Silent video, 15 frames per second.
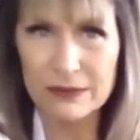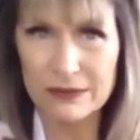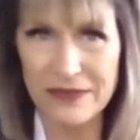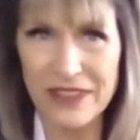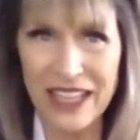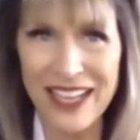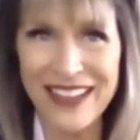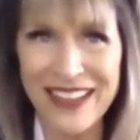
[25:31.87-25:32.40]

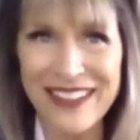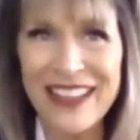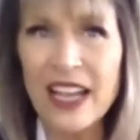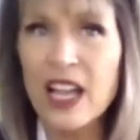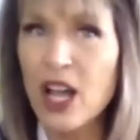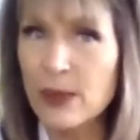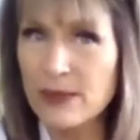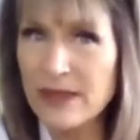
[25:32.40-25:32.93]
thing that
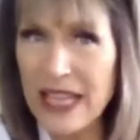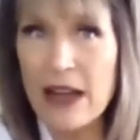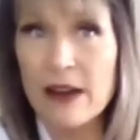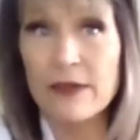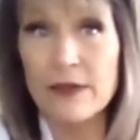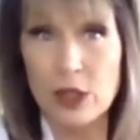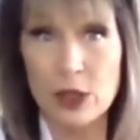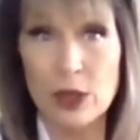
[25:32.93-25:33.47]
comes out
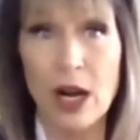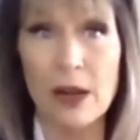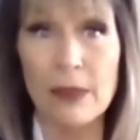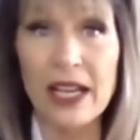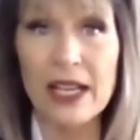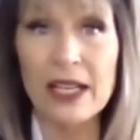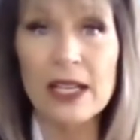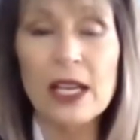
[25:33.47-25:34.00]
of
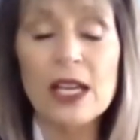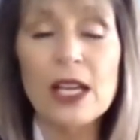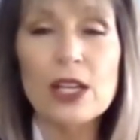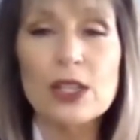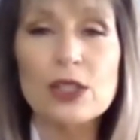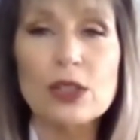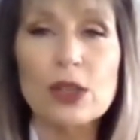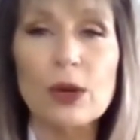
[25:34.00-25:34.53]
trauma.
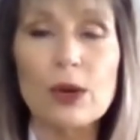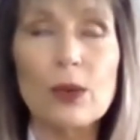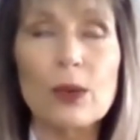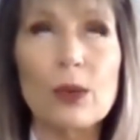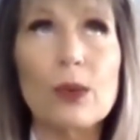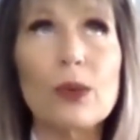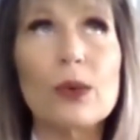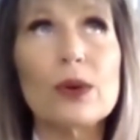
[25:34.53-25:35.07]

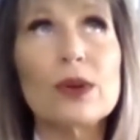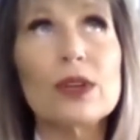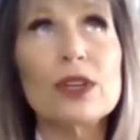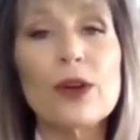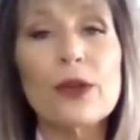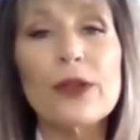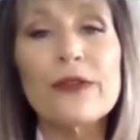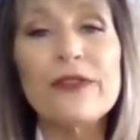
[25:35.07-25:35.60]
So, you
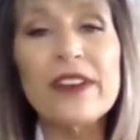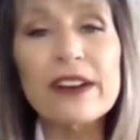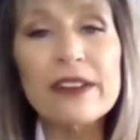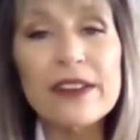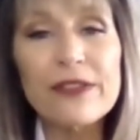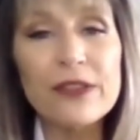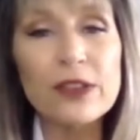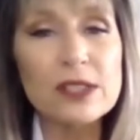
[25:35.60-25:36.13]
know, the
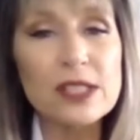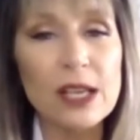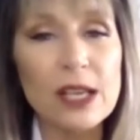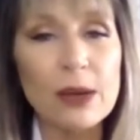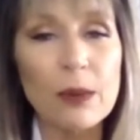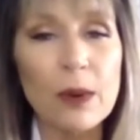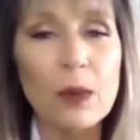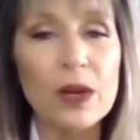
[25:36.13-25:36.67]
very first
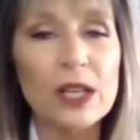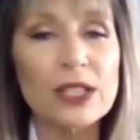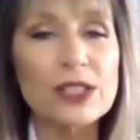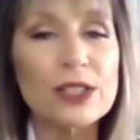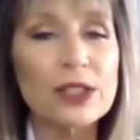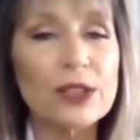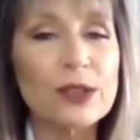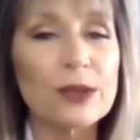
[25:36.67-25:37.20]
thing we want
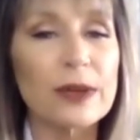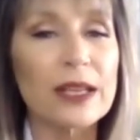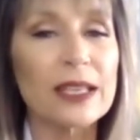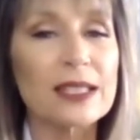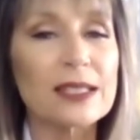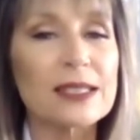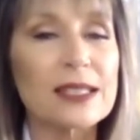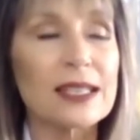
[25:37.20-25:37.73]
to do
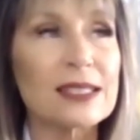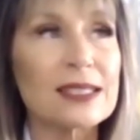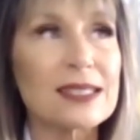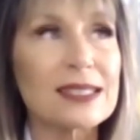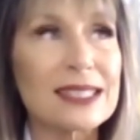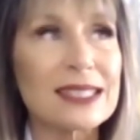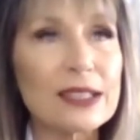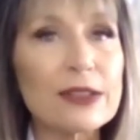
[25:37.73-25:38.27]
is, is
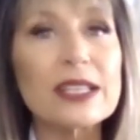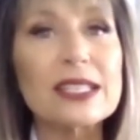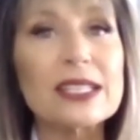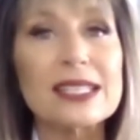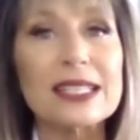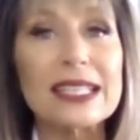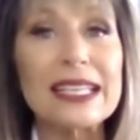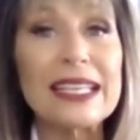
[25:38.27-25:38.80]

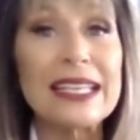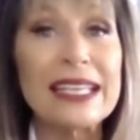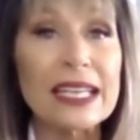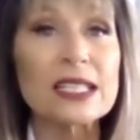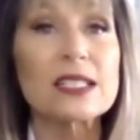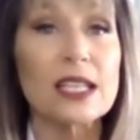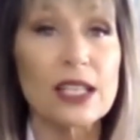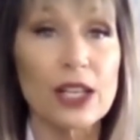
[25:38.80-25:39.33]
seriously get
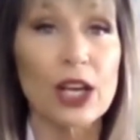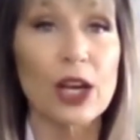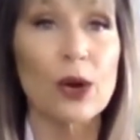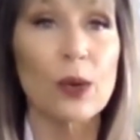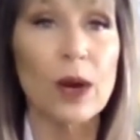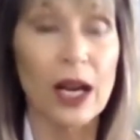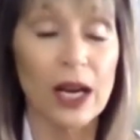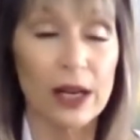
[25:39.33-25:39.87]
to
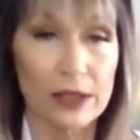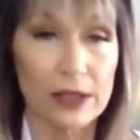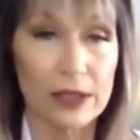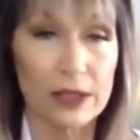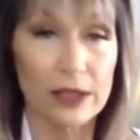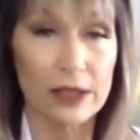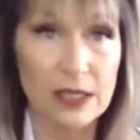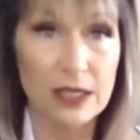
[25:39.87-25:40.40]
know
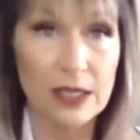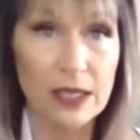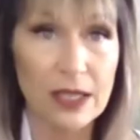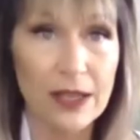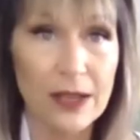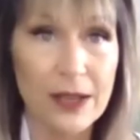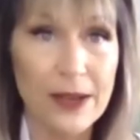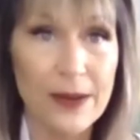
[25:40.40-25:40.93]
ourselves.
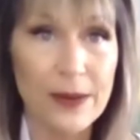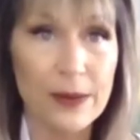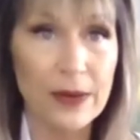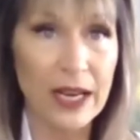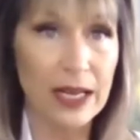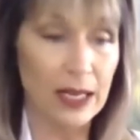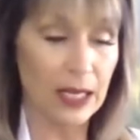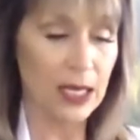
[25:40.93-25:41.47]

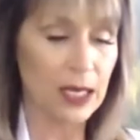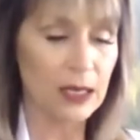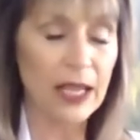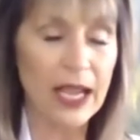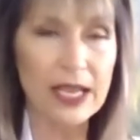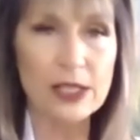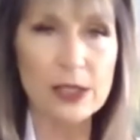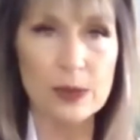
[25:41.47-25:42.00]
Right?
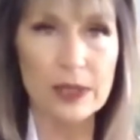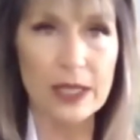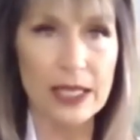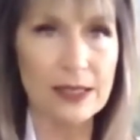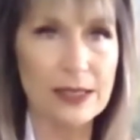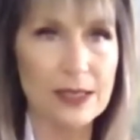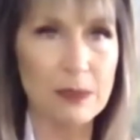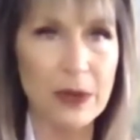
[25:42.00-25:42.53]
Intellectually,
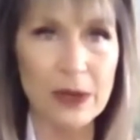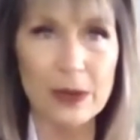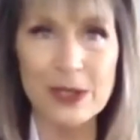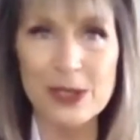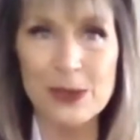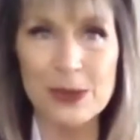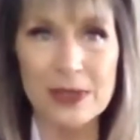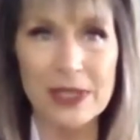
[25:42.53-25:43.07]

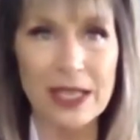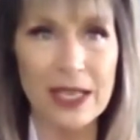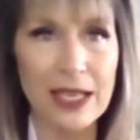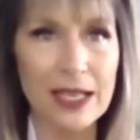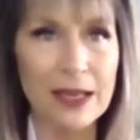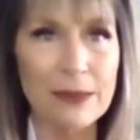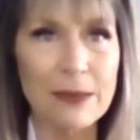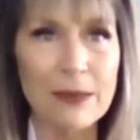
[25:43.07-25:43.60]
spiritually,
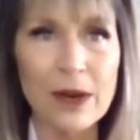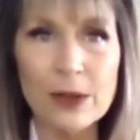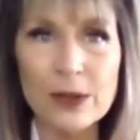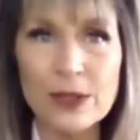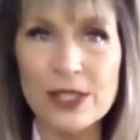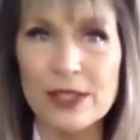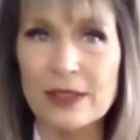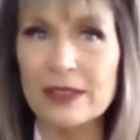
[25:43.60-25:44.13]

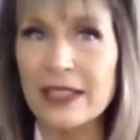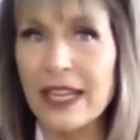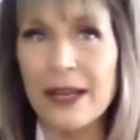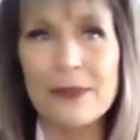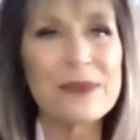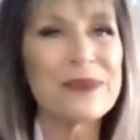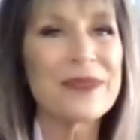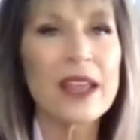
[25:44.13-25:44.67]
emotionally,
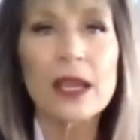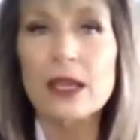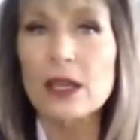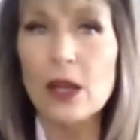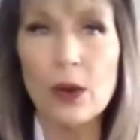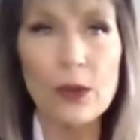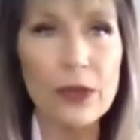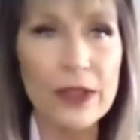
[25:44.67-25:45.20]
you
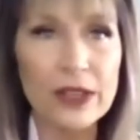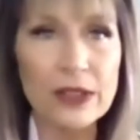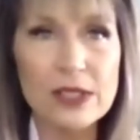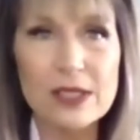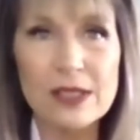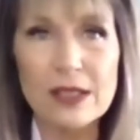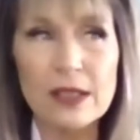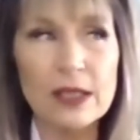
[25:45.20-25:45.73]
know, there's,
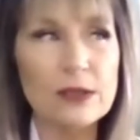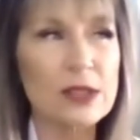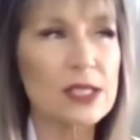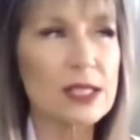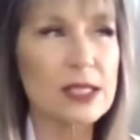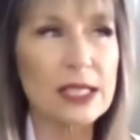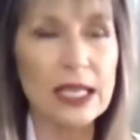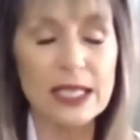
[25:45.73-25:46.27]
there's
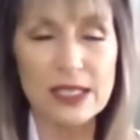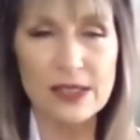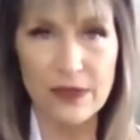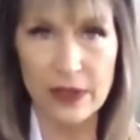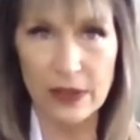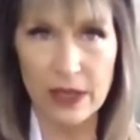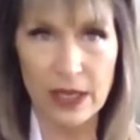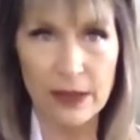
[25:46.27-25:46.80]
six
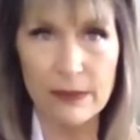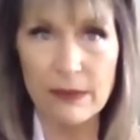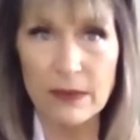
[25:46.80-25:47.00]
very